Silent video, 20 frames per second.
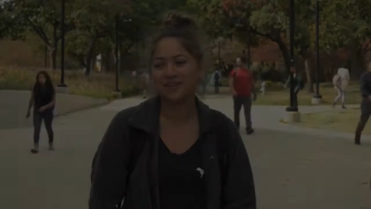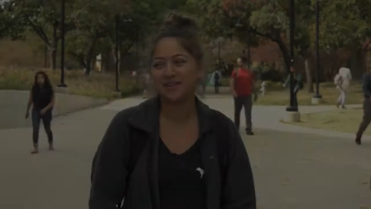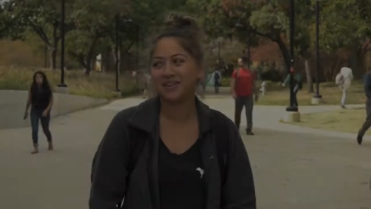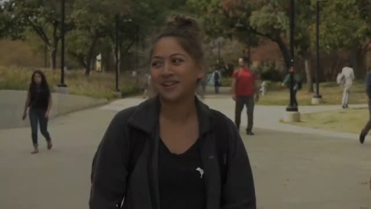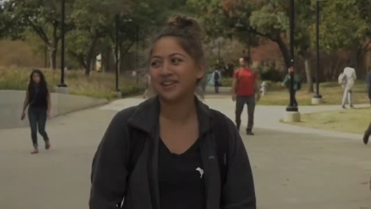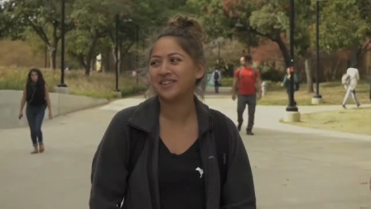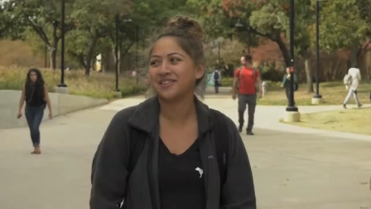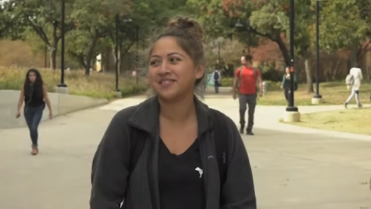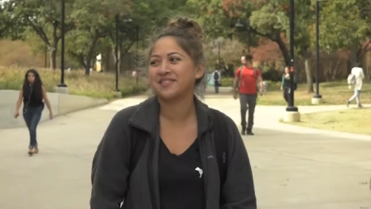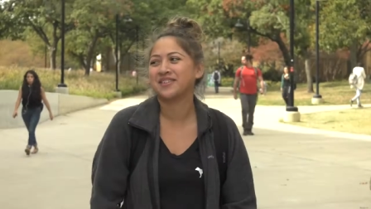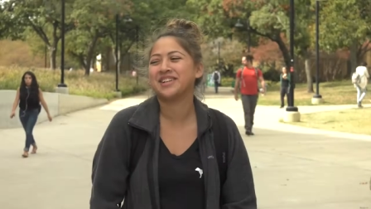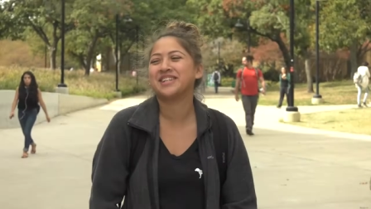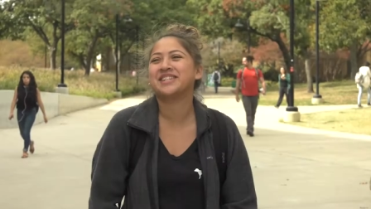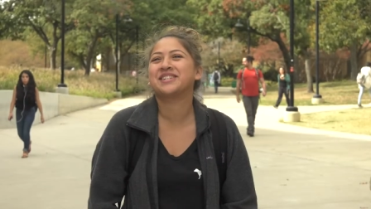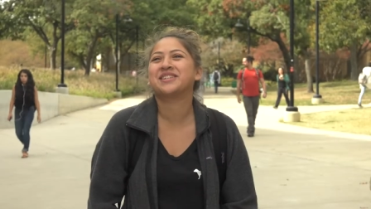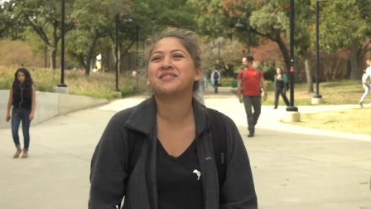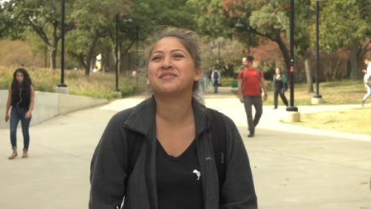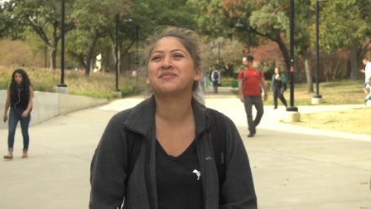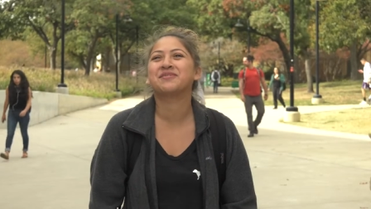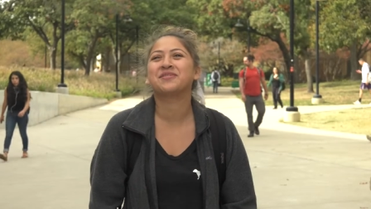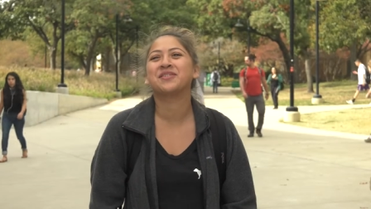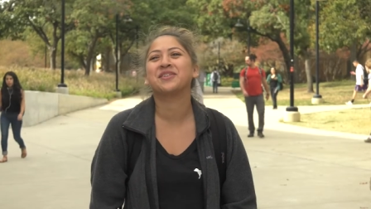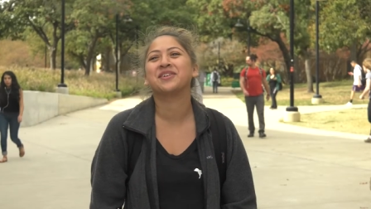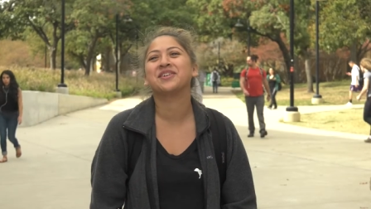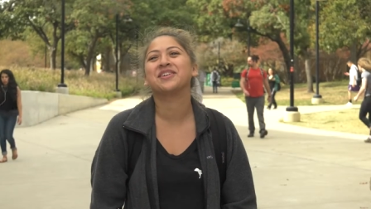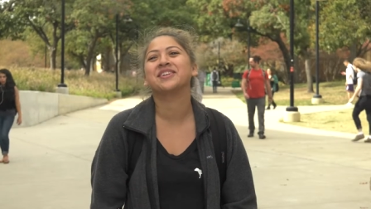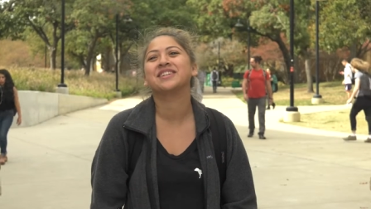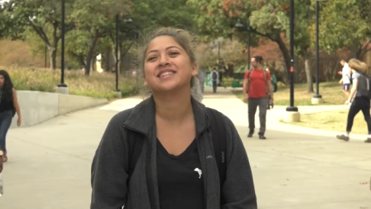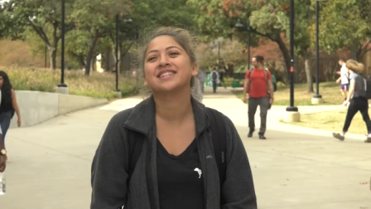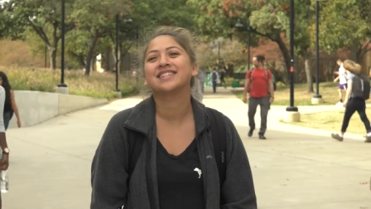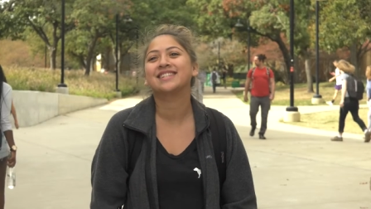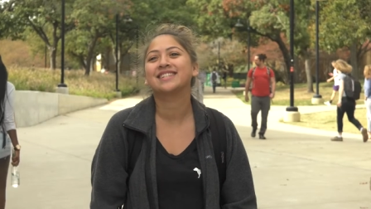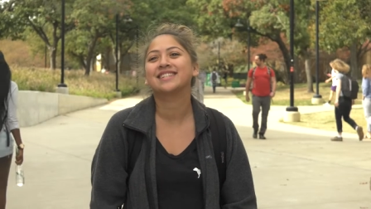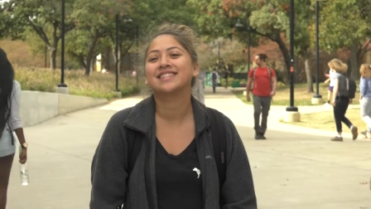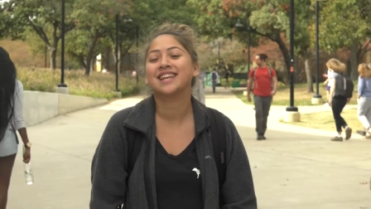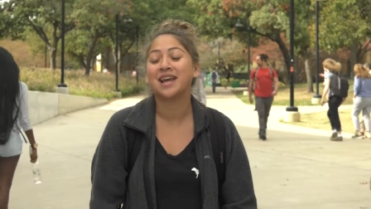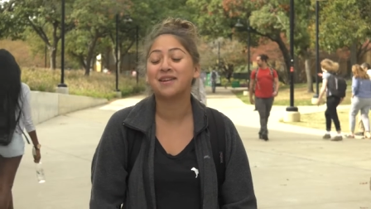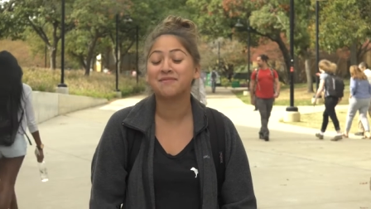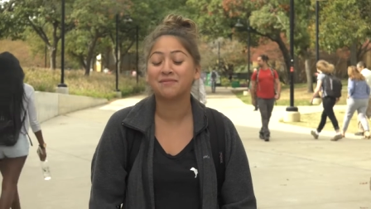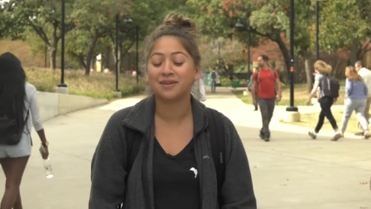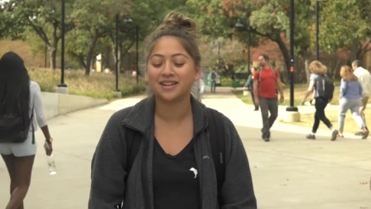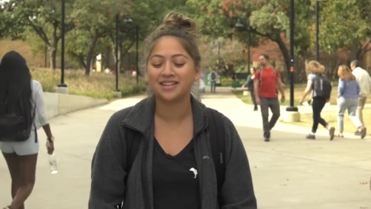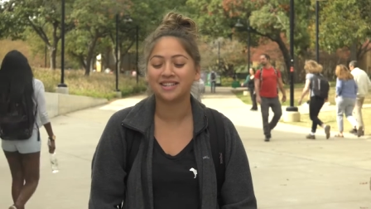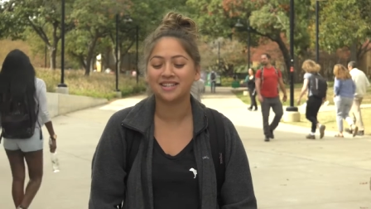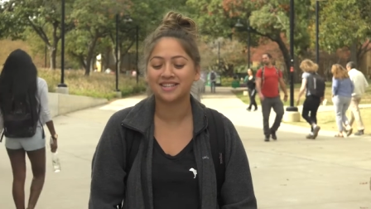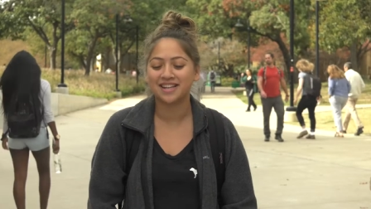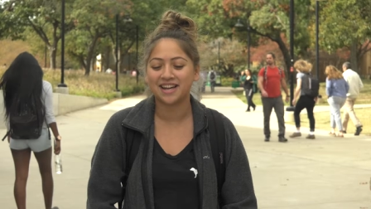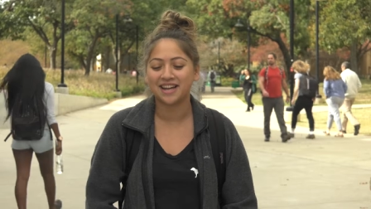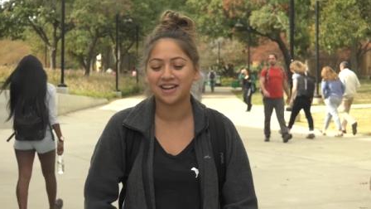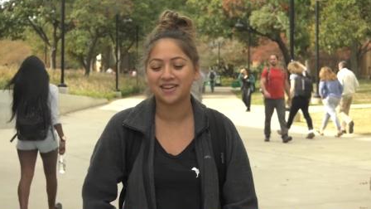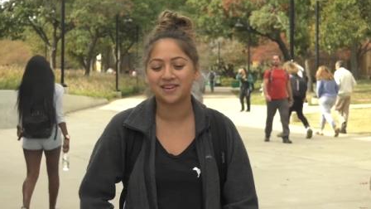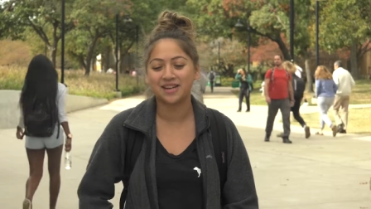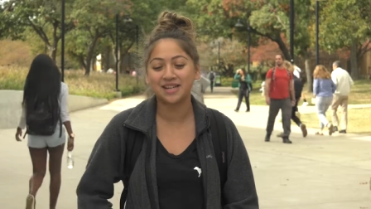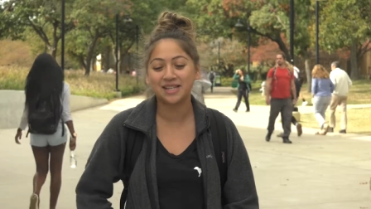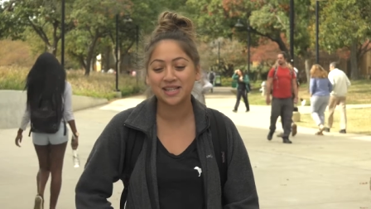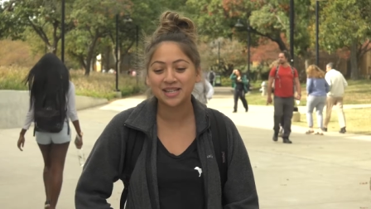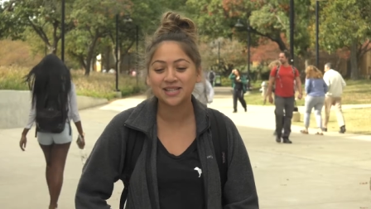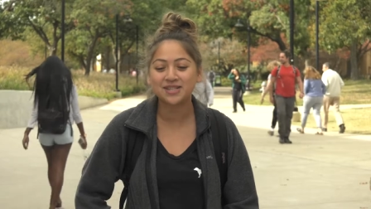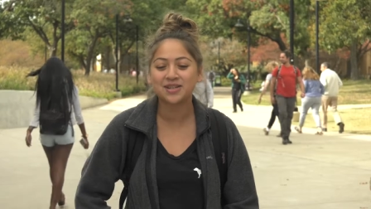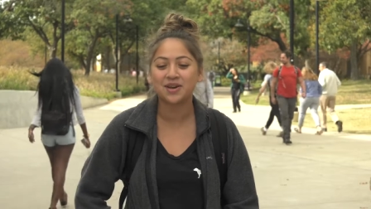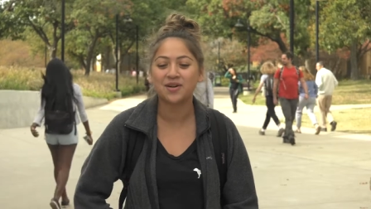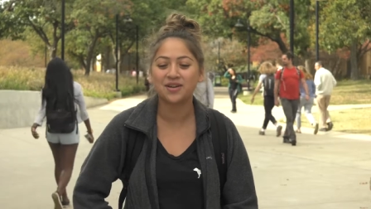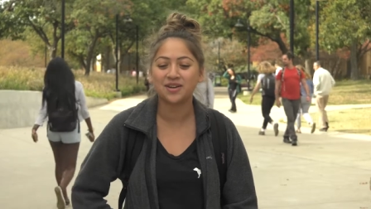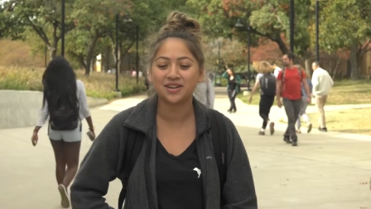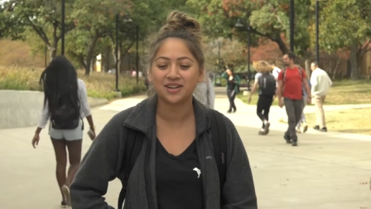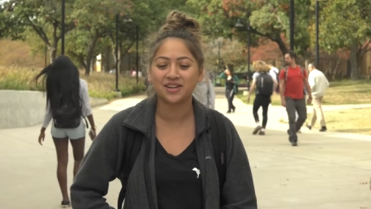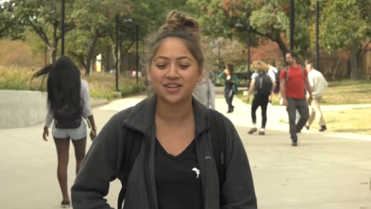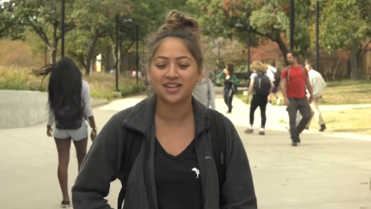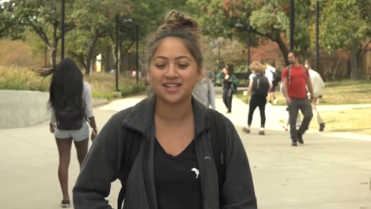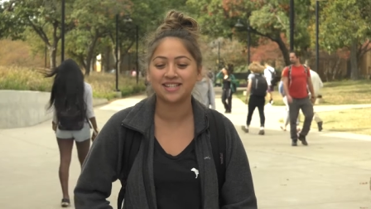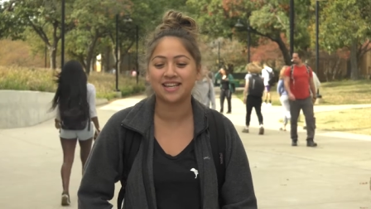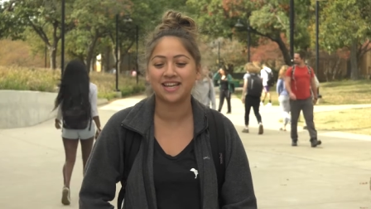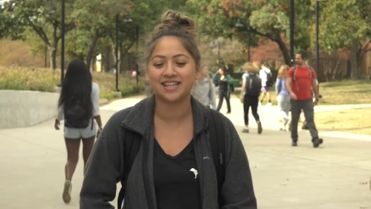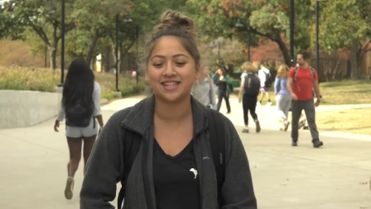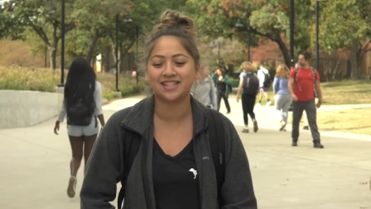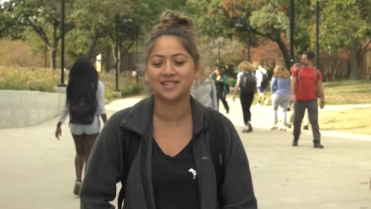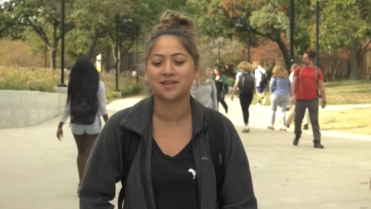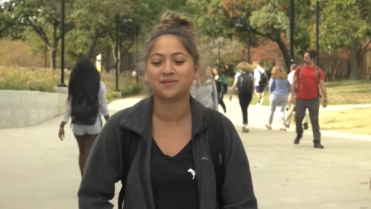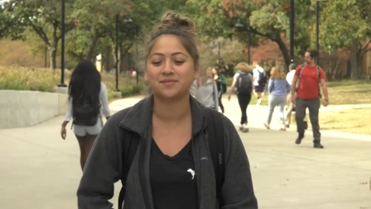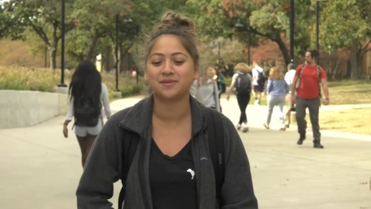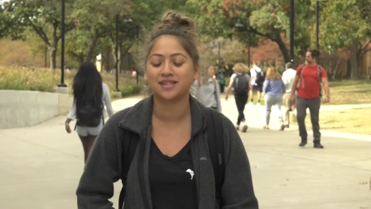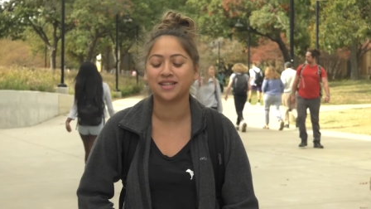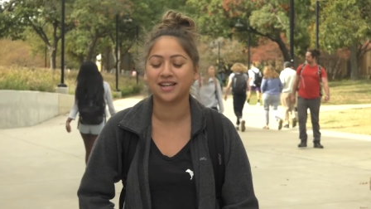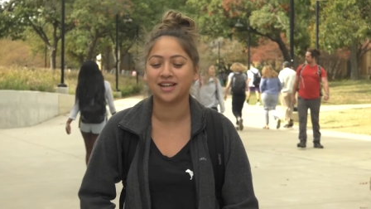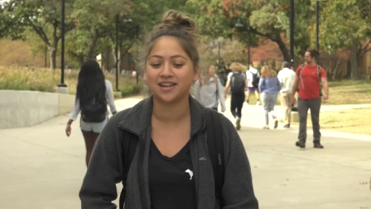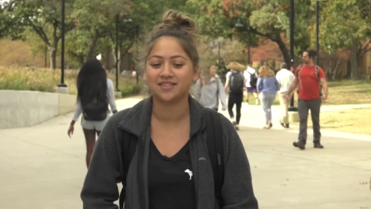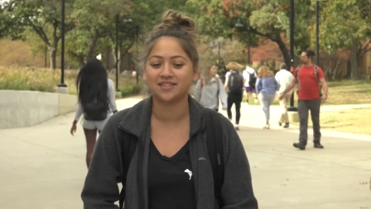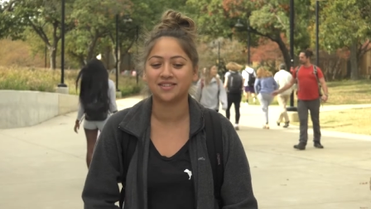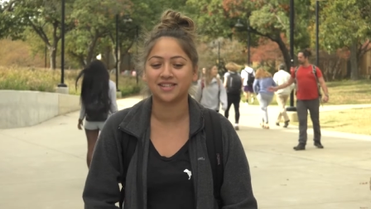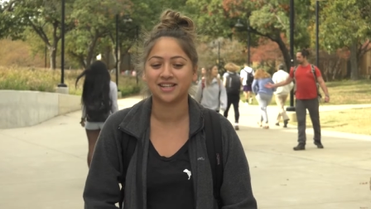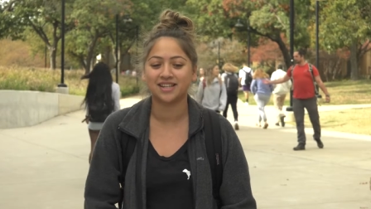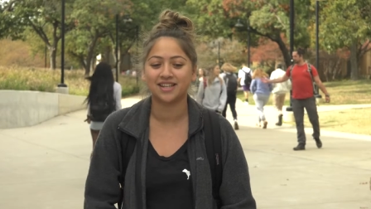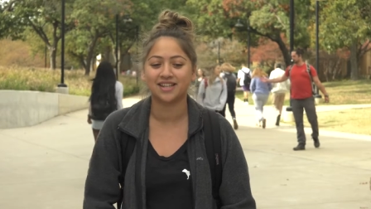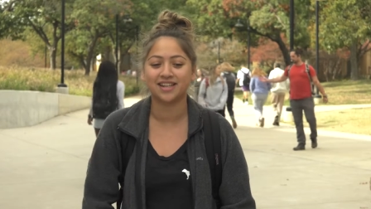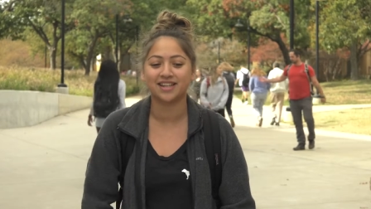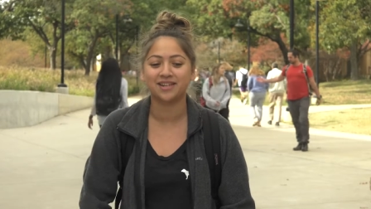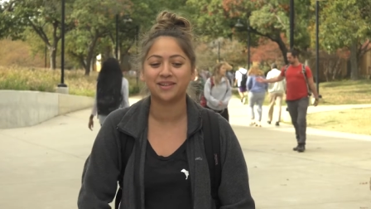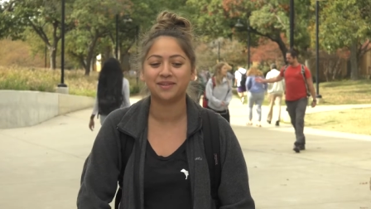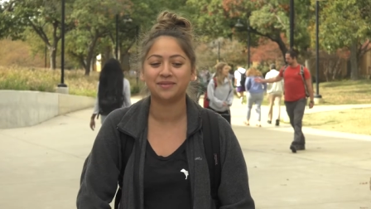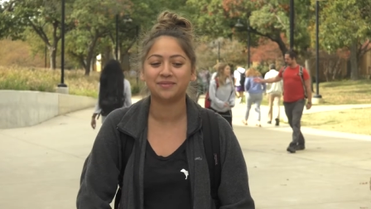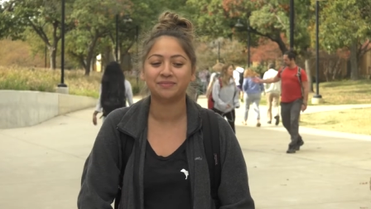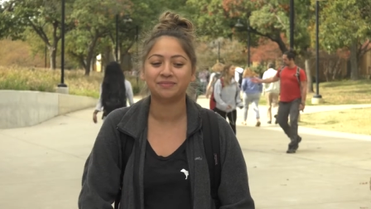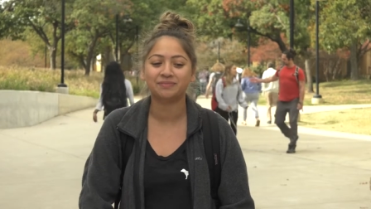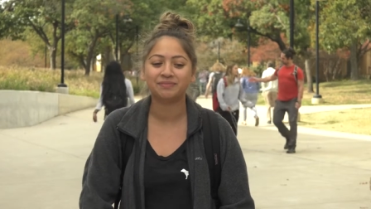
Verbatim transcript: been in a relationship for 10 months now. It's, it's going good. It's had its ups and downs, and um,